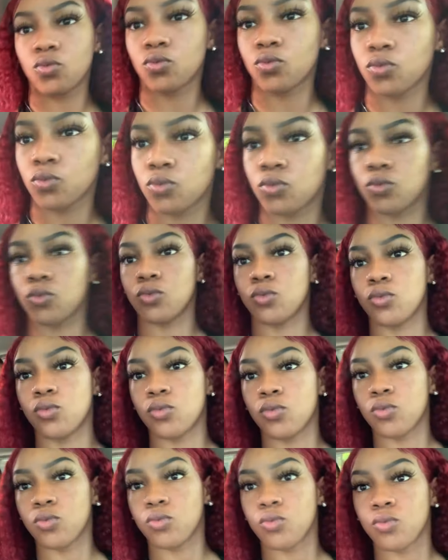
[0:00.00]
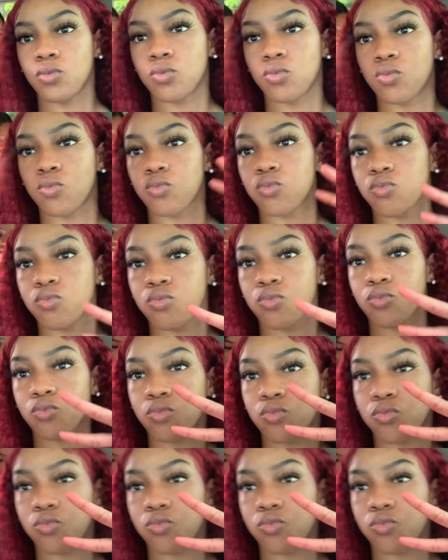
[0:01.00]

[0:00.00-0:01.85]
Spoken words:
No one is speaking in this clip.